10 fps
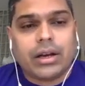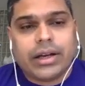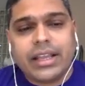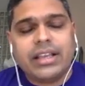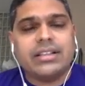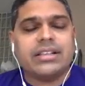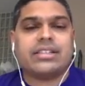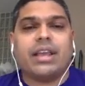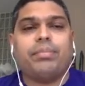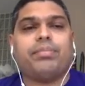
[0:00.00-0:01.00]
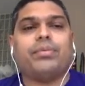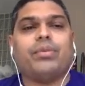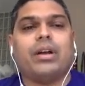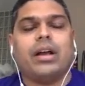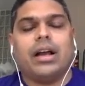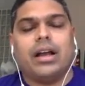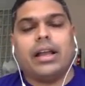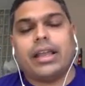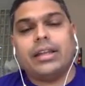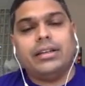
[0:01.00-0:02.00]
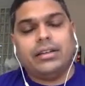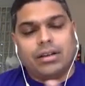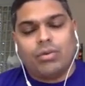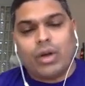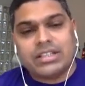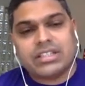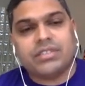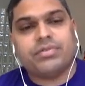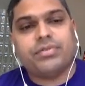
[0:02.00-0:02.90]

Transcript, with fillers: Taking this step uh, again, one step